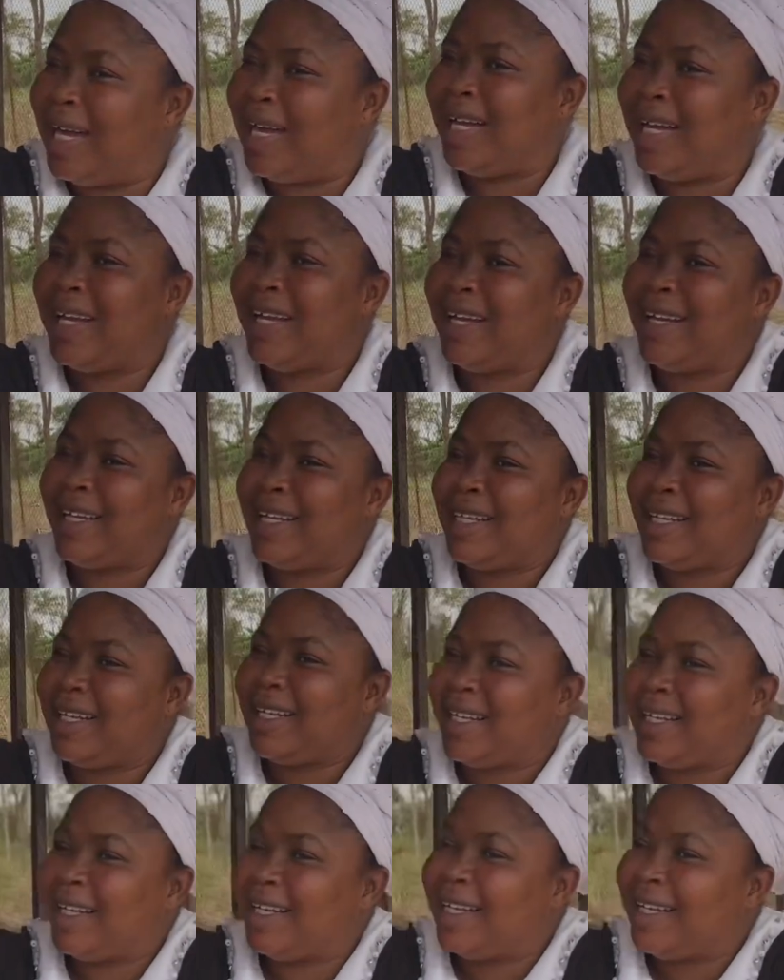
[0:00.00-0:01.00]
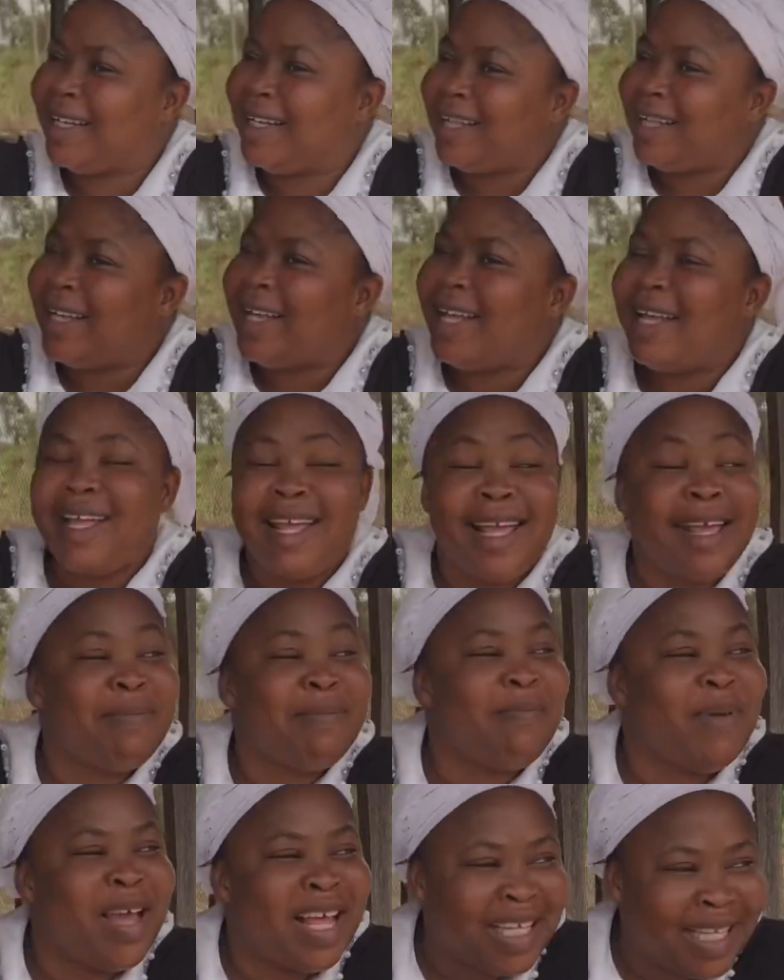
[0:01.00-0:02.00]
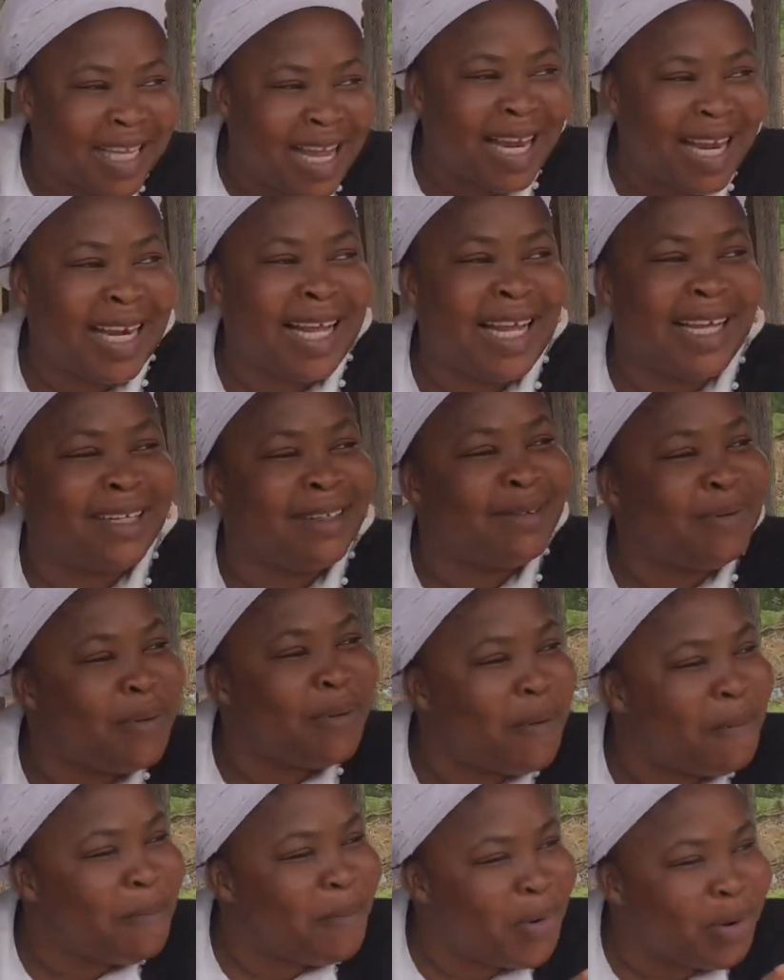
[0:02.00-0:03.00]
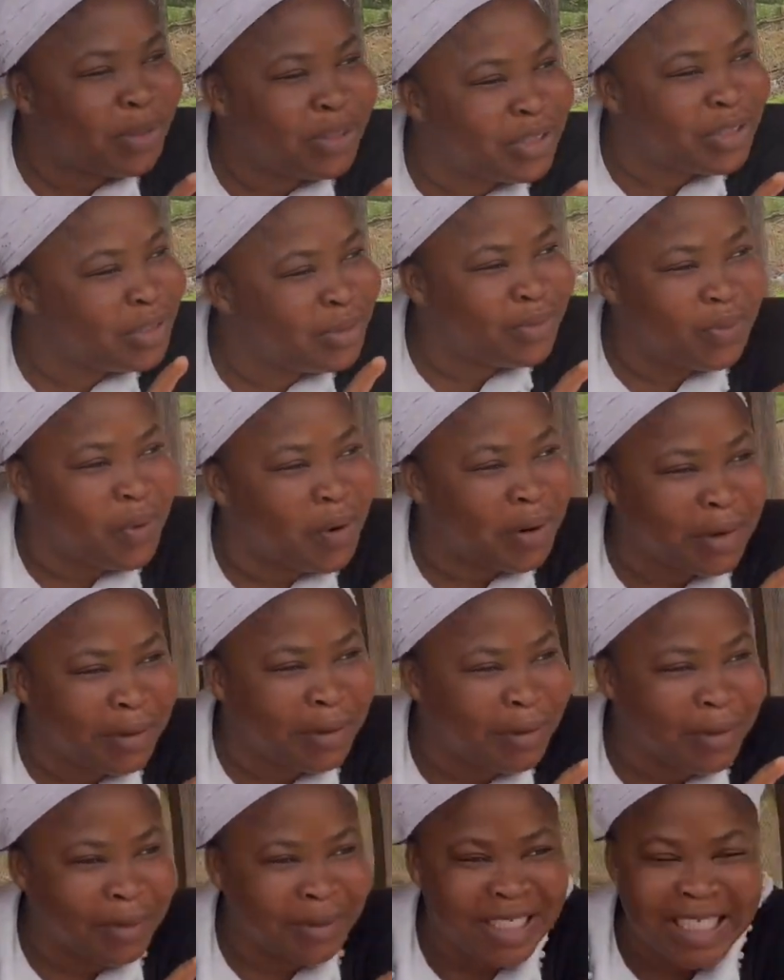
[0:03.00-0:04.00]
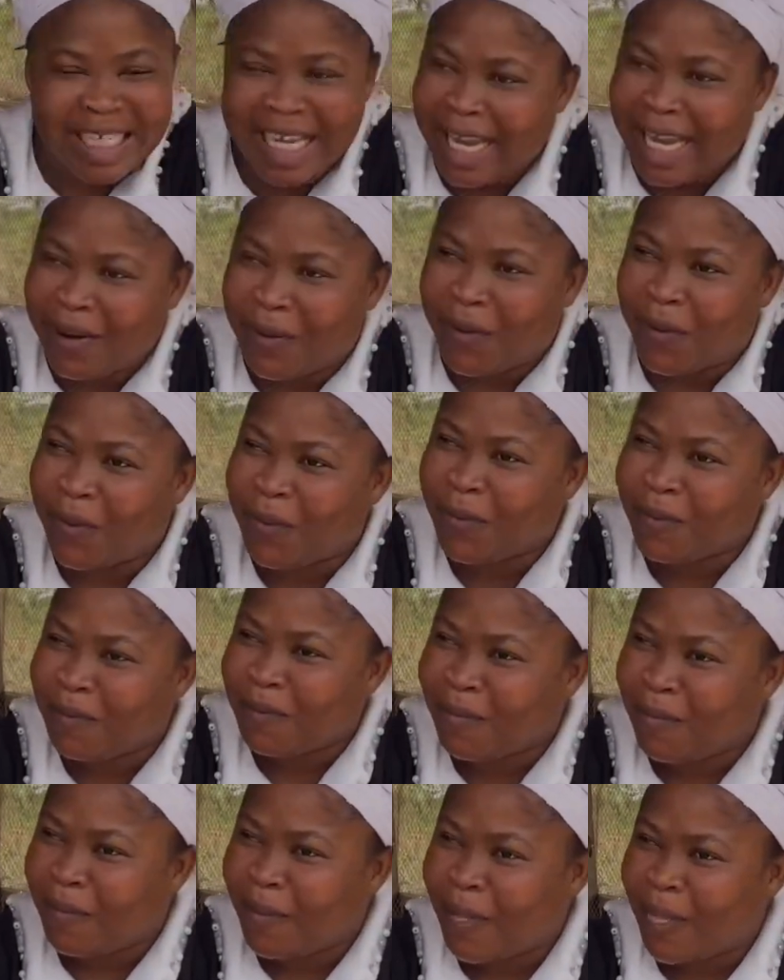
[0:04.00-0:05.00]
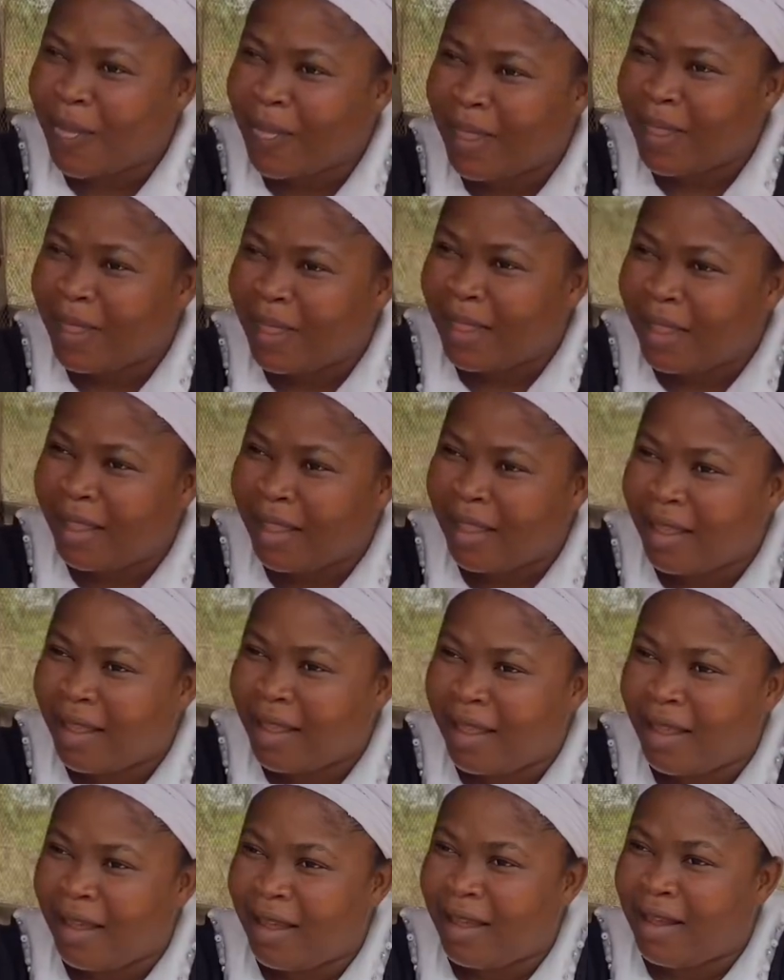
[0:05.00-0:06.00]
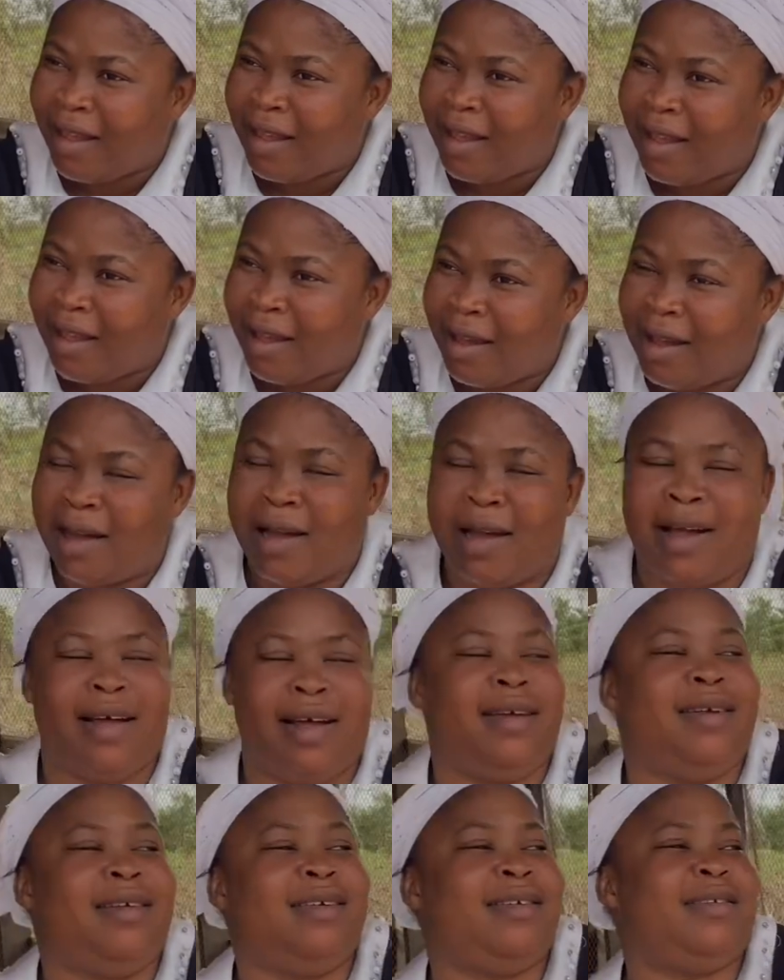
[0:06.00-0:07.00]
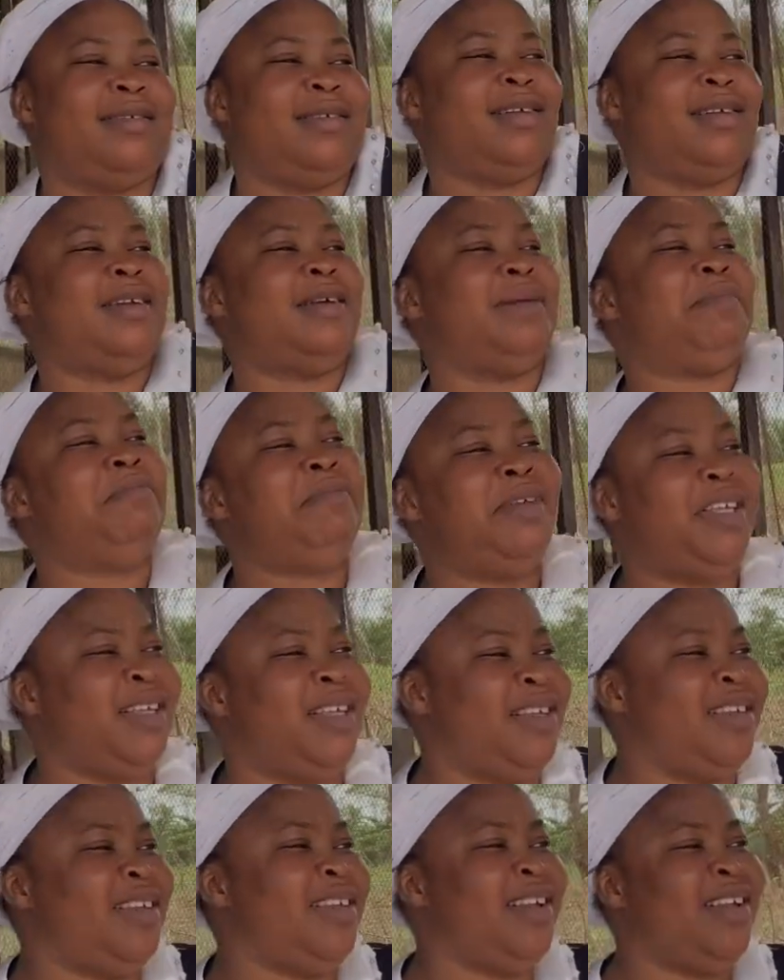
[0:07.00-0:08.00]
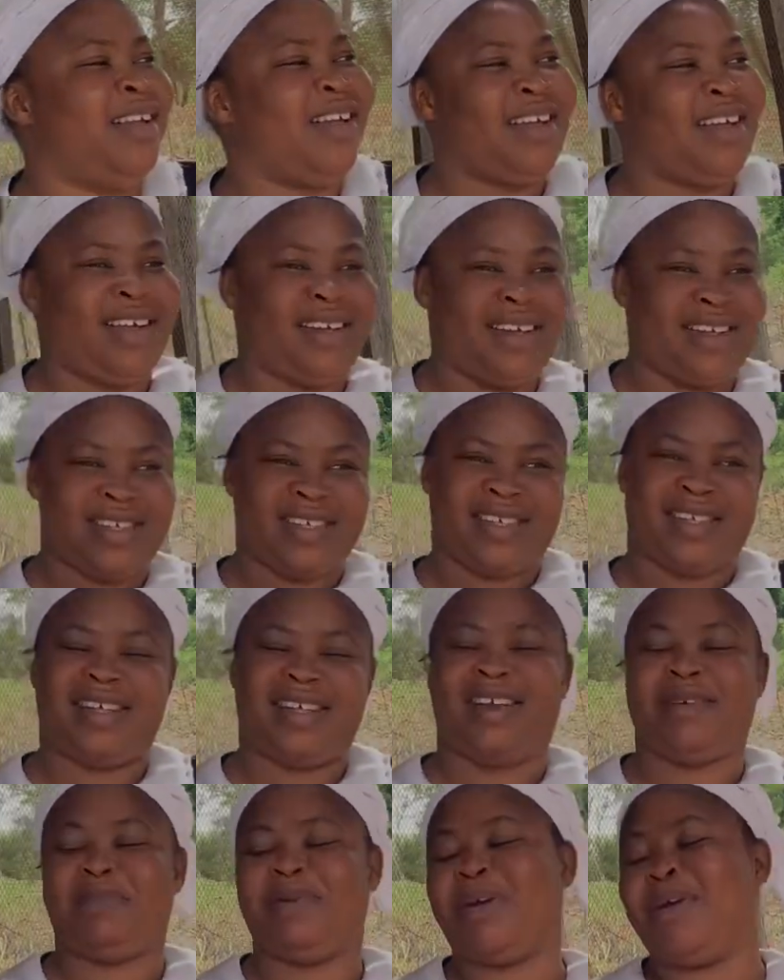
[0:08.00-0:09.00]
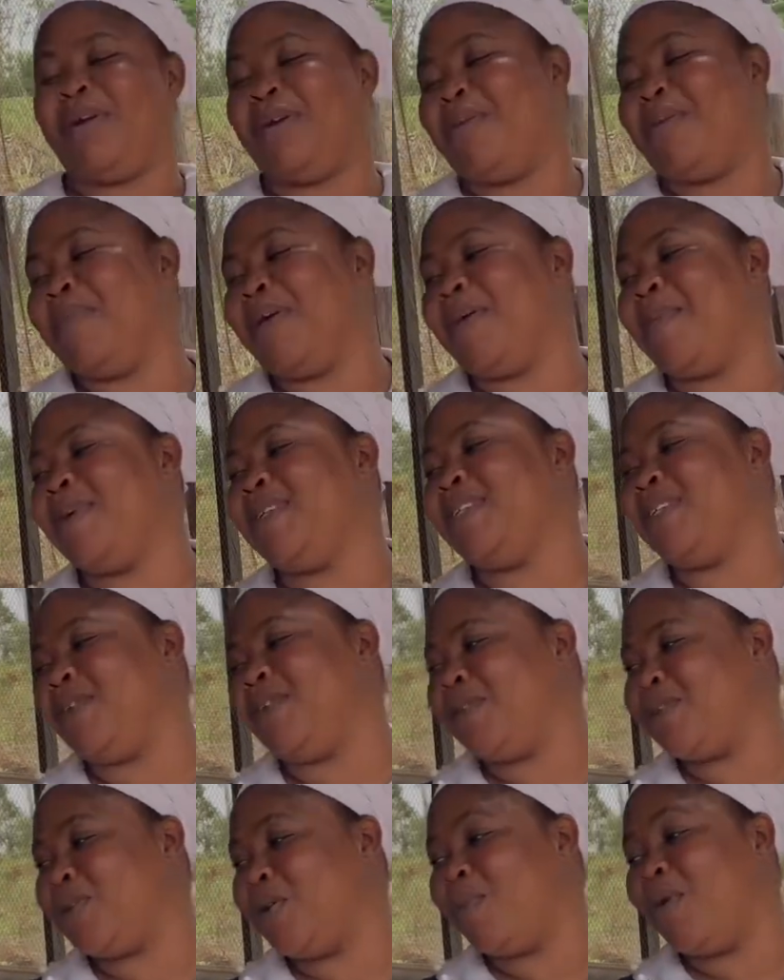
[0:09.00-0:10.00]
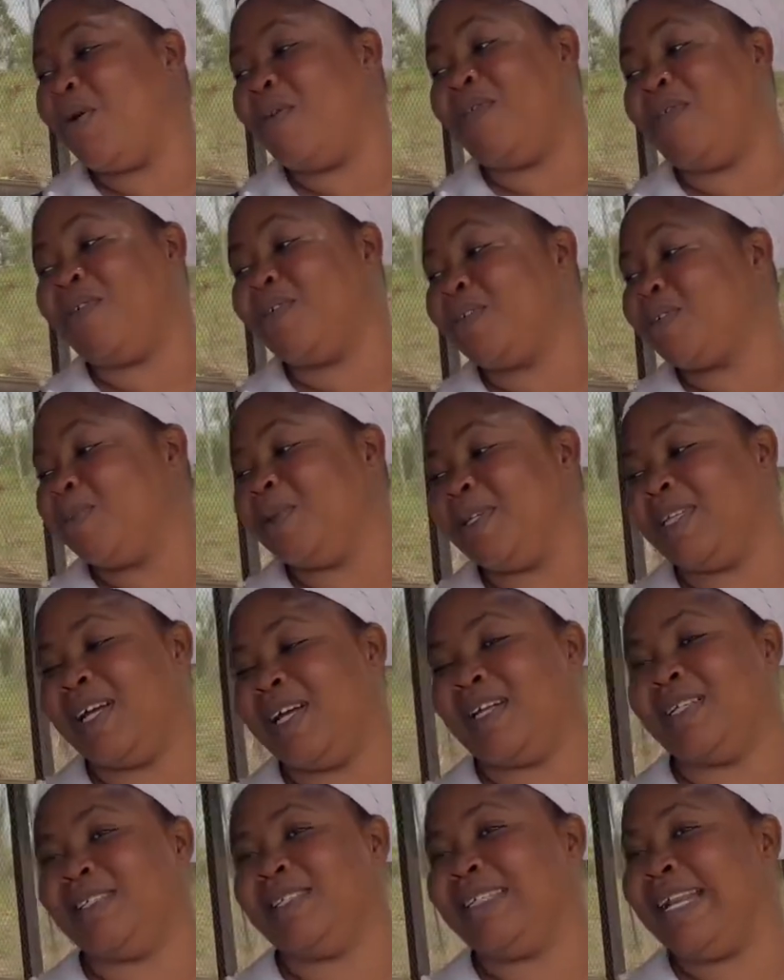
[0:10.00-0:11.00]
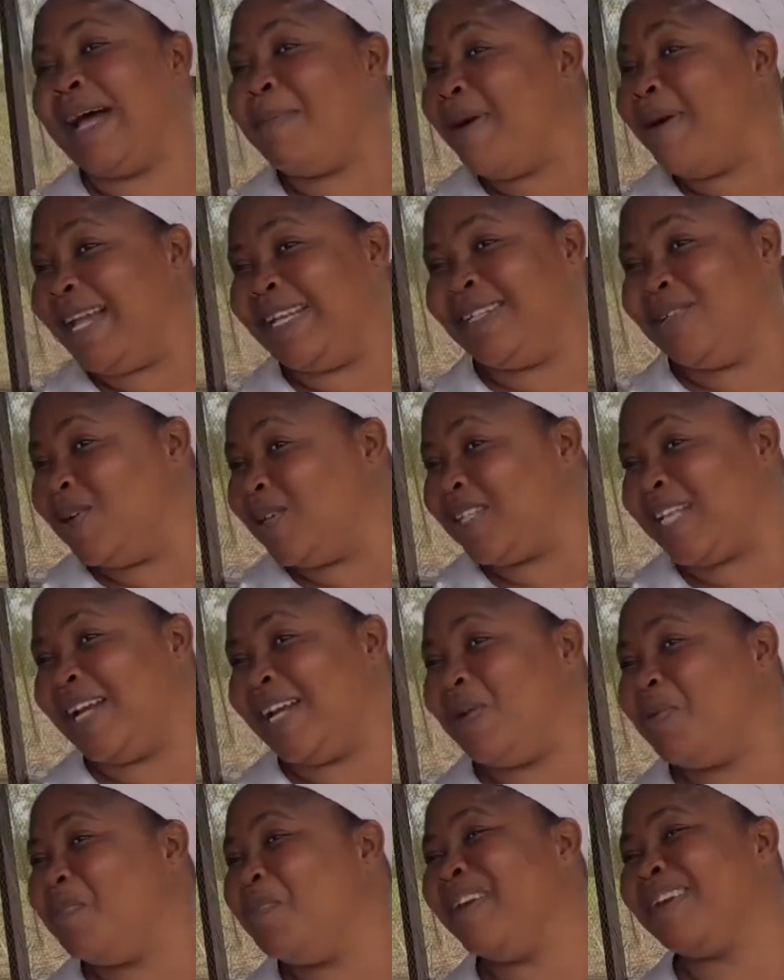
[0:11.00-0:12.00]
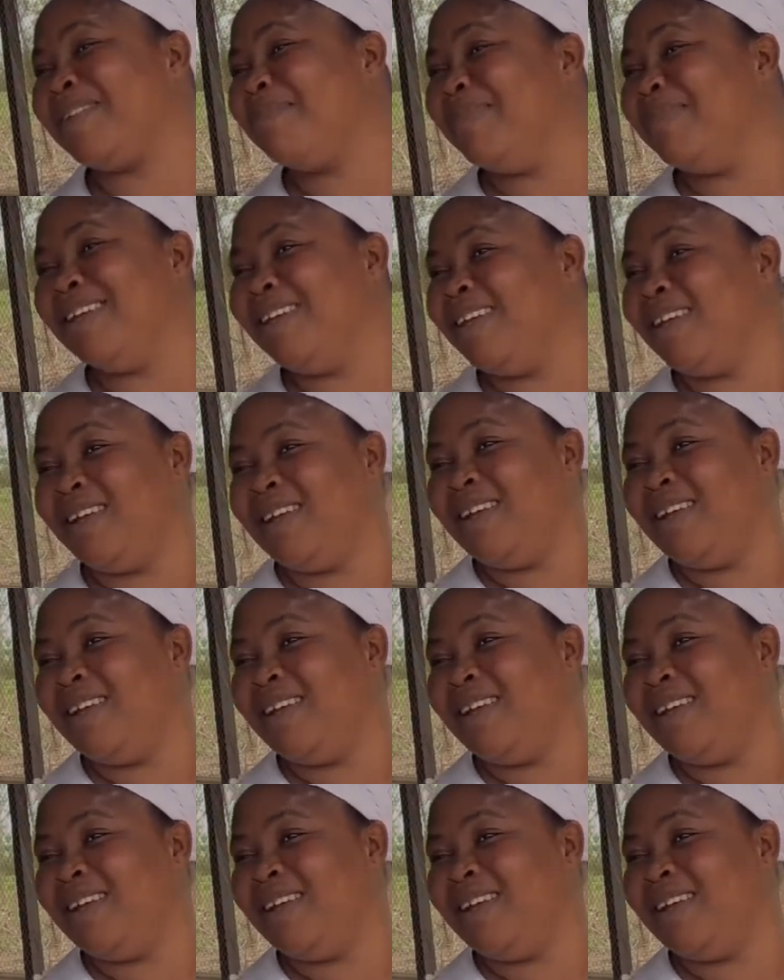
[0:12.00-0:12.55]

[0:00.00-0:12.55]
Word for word: So, where the enjoyment? He better, like, no much workload here. Thank you. That's it. Yeah, I agree. Me, be say me go not make person customer of hospitals that my daughter don't make me